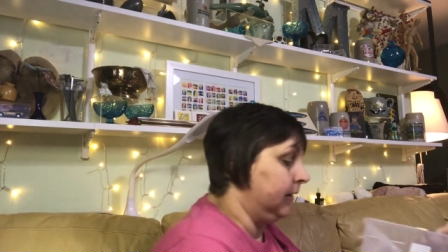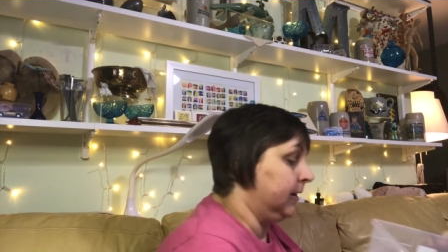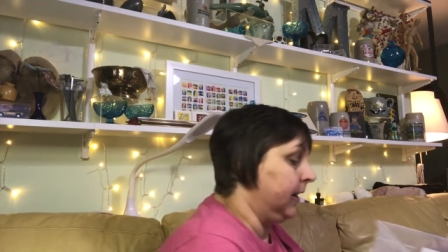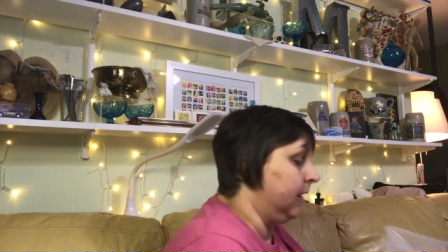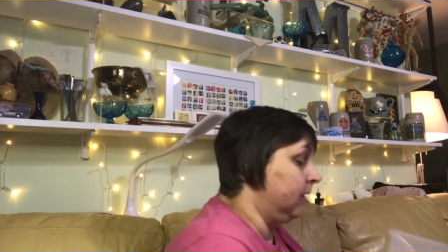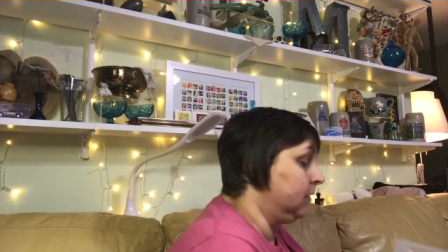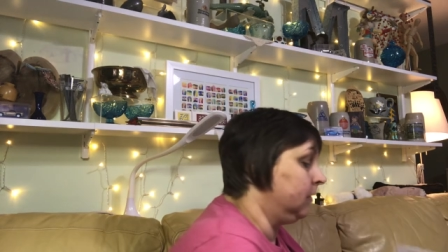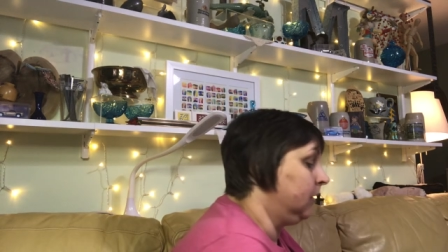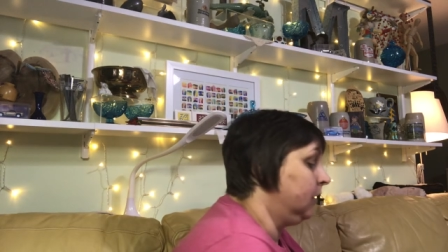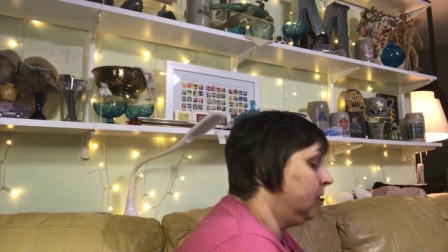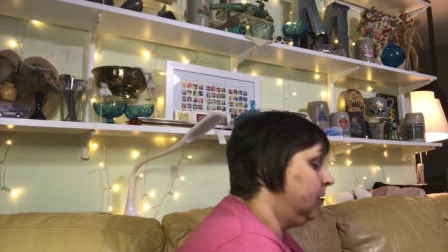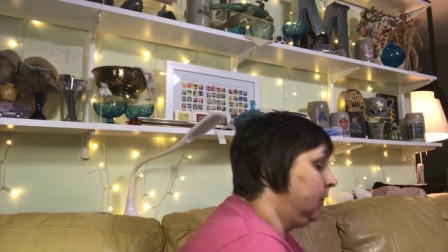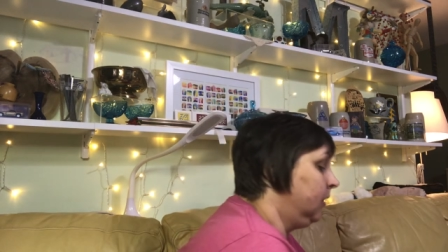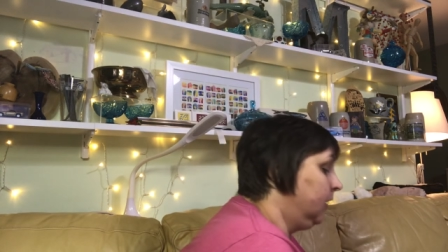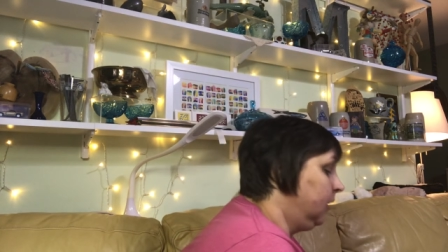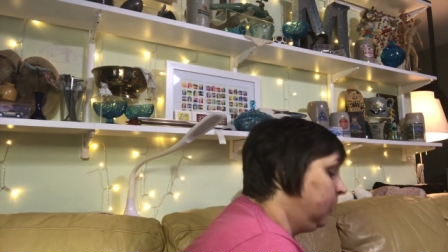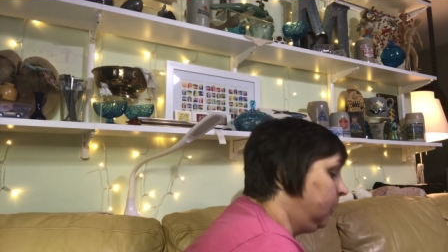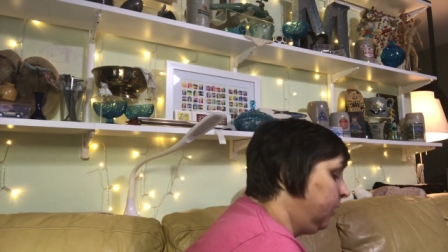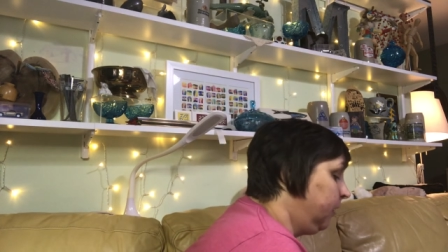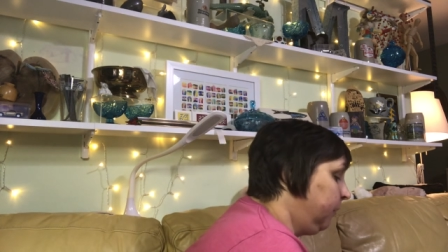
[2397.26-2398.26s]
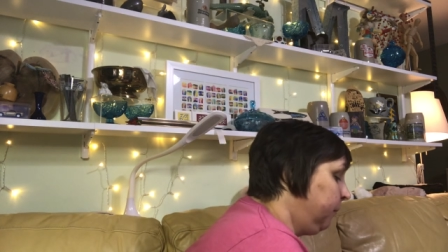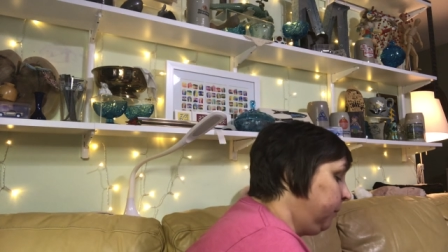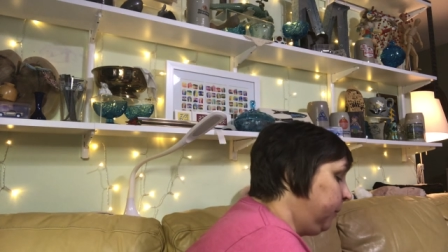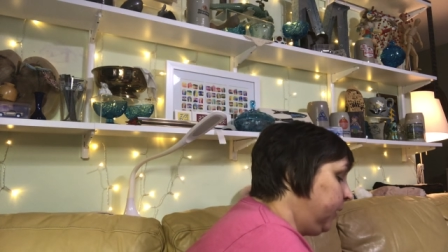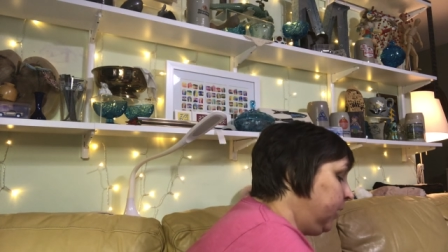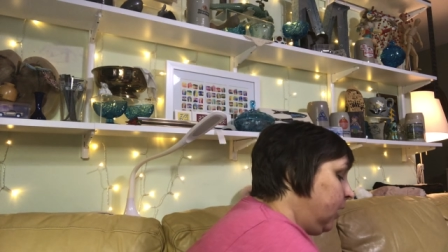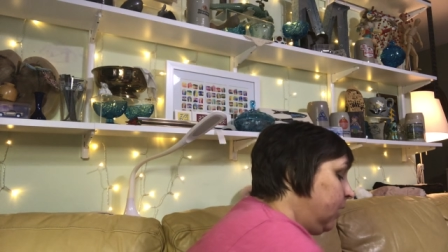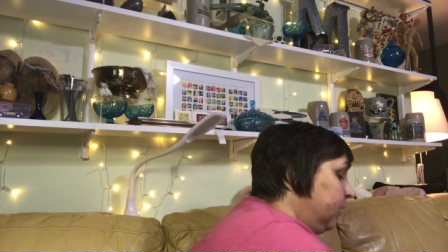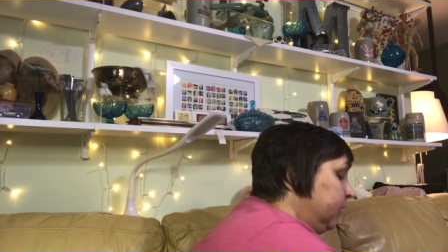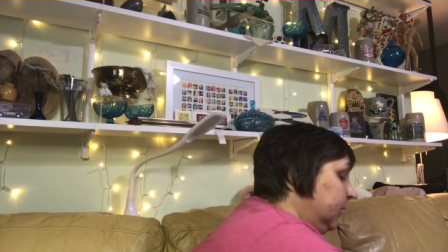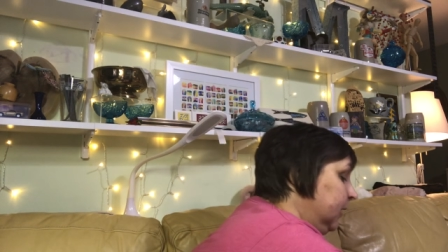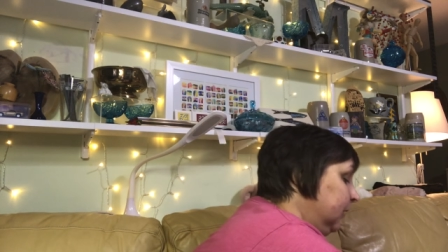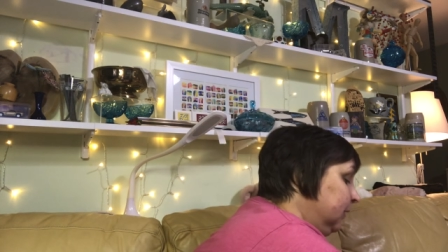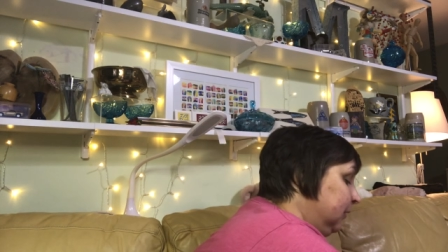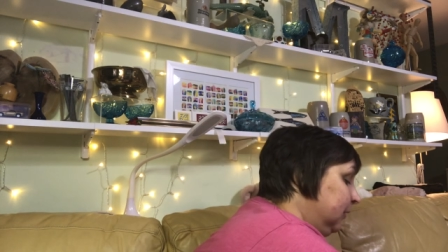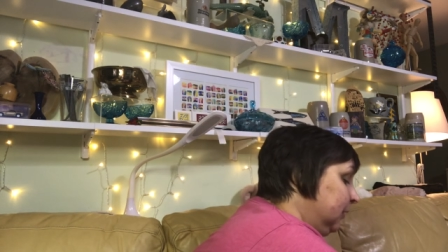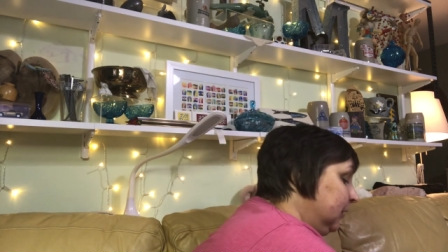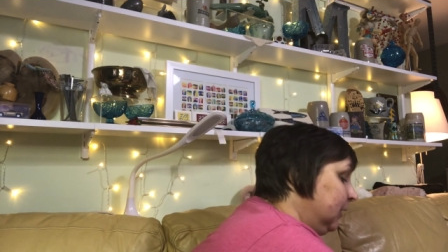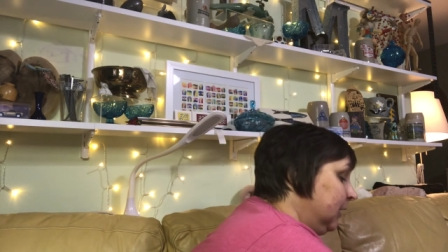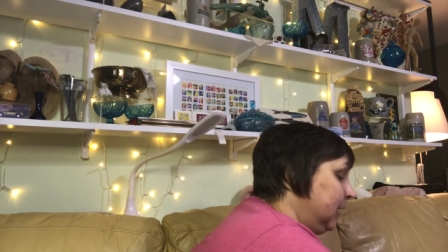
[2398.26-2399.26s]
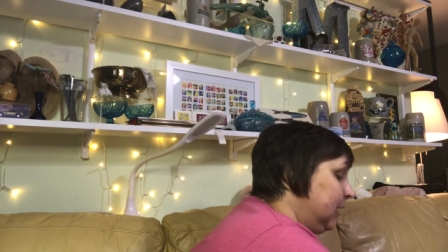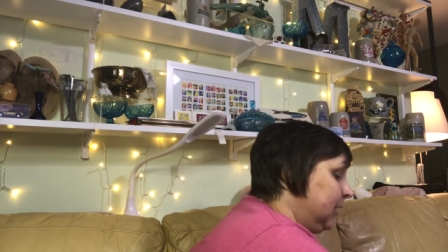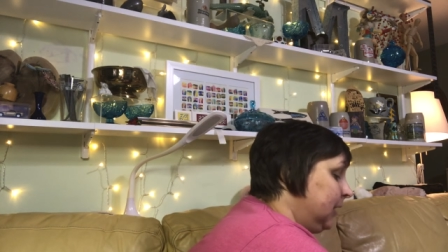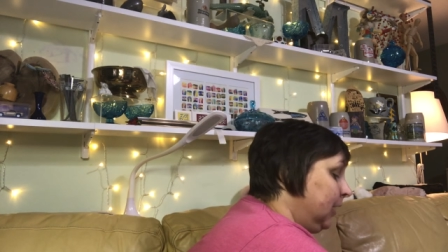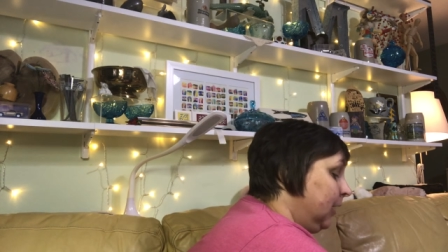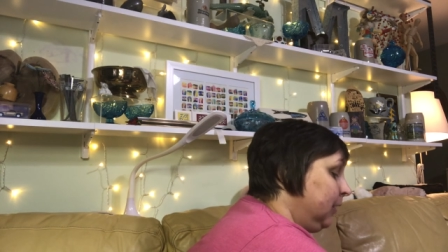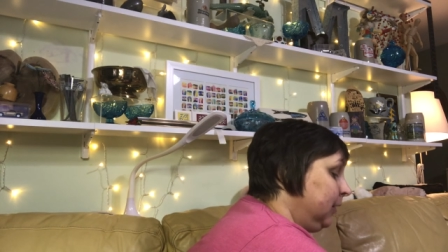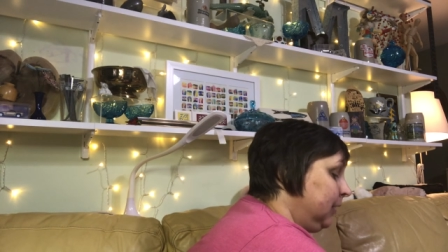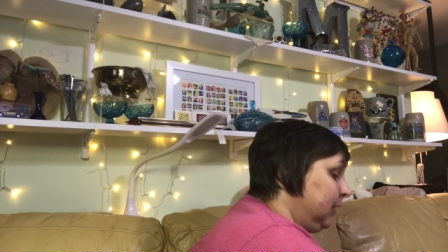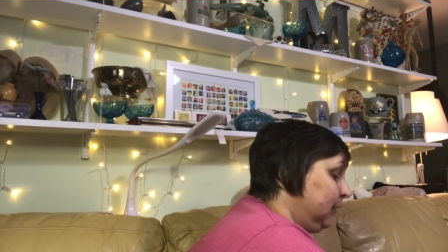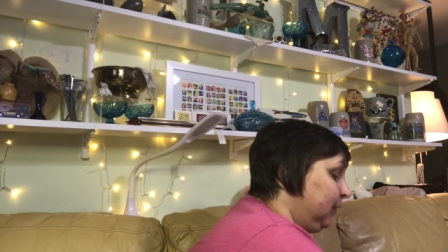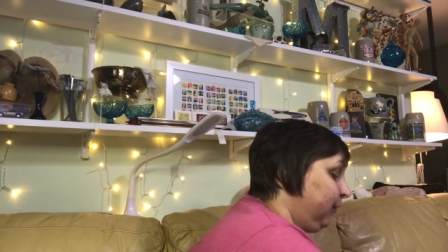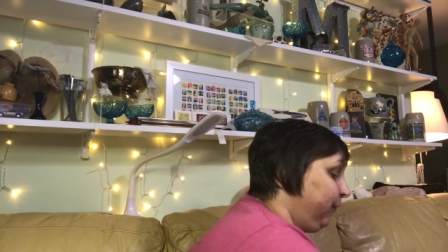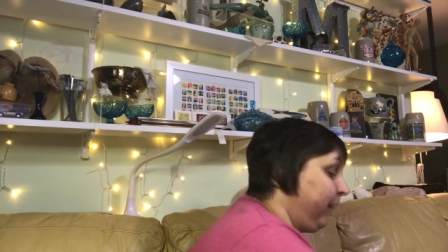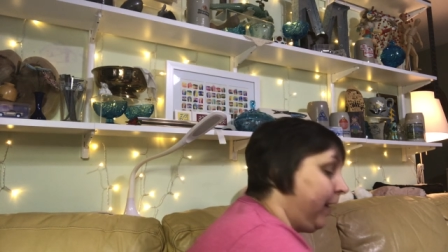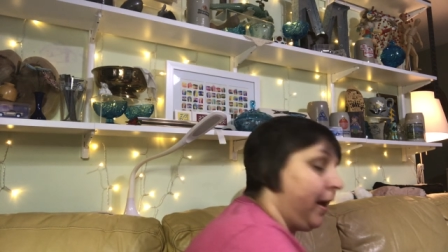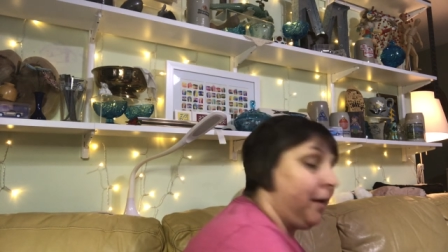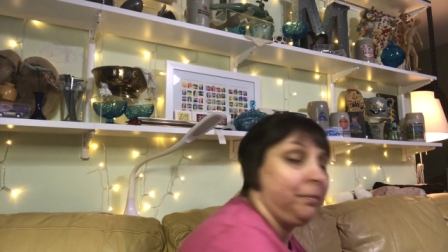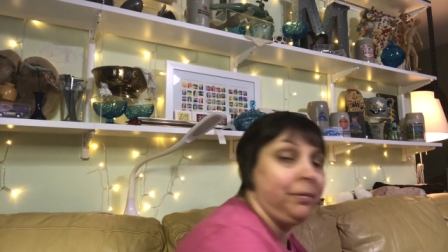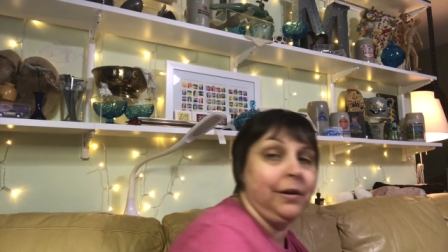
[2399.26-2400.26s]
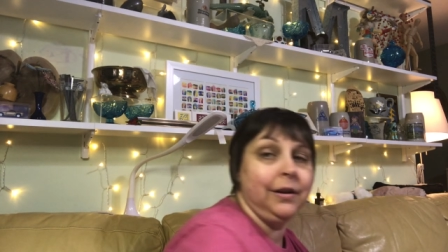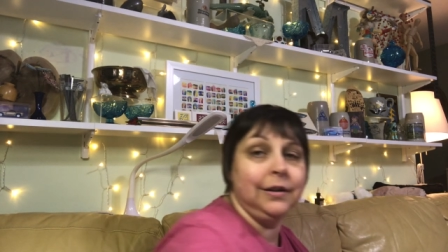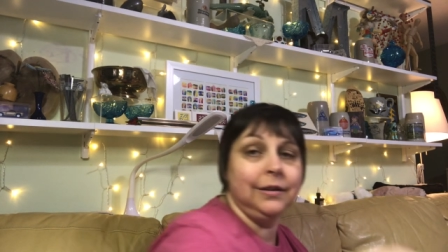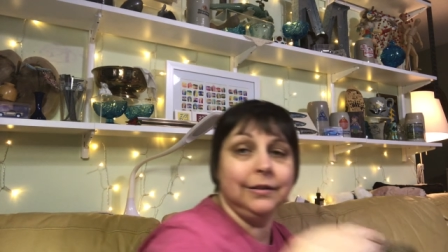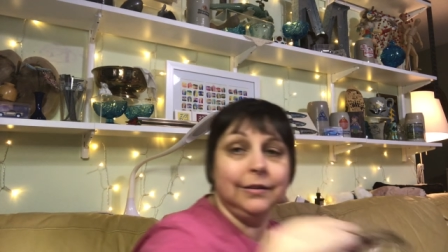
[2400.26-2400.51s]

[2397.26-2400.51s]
down. But all these, look at all these fabrics.